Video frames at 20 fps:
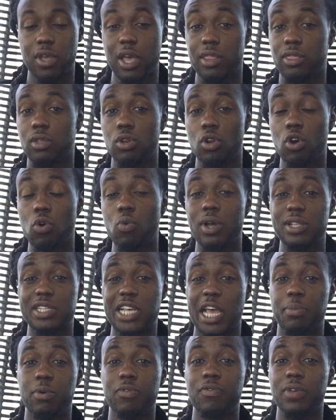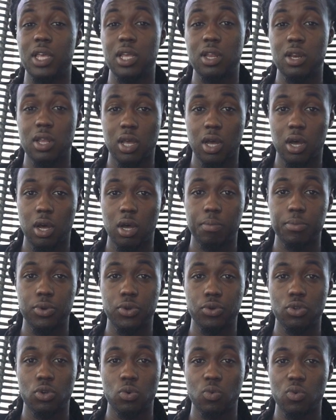You have to know what type of income
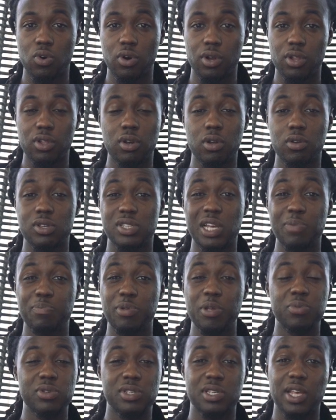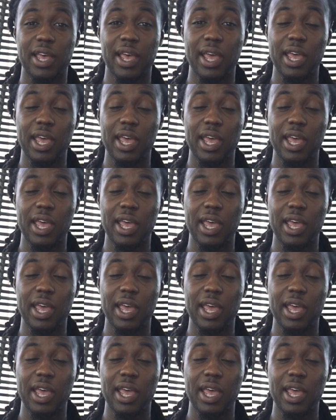do you want. You know, some people say,